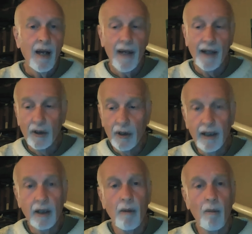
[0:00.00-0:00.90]
That's a
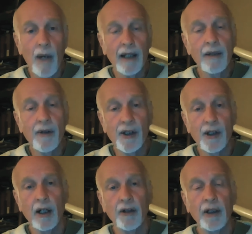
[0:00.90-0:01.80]
little bucket of
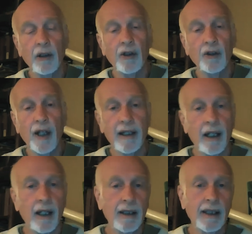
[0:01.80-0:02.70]
stars. It looks like
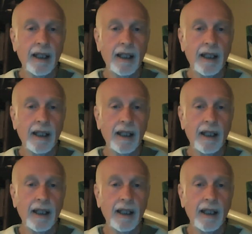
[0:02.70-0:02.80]
a,